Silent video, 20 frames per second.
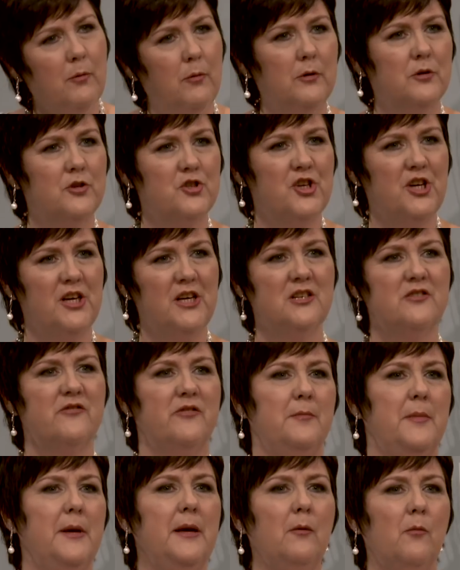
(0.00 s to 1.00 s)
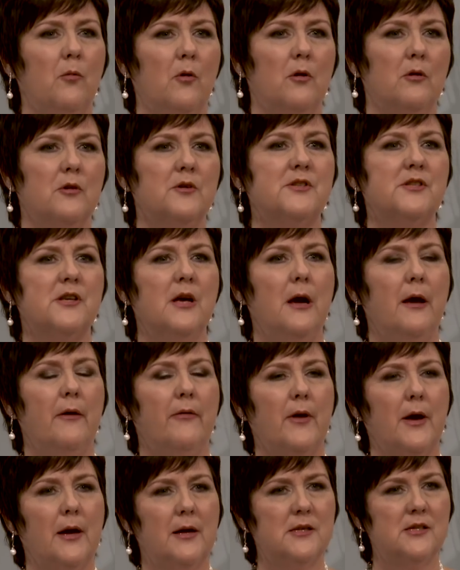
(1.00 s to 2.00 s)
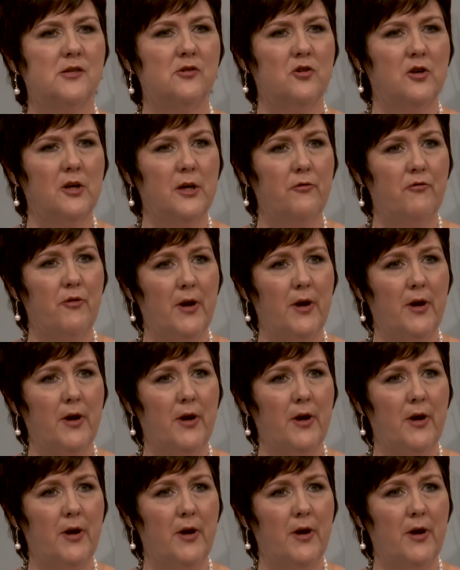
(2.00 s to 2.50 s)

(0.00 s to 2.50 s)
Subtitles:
what changed for me was that I suddenly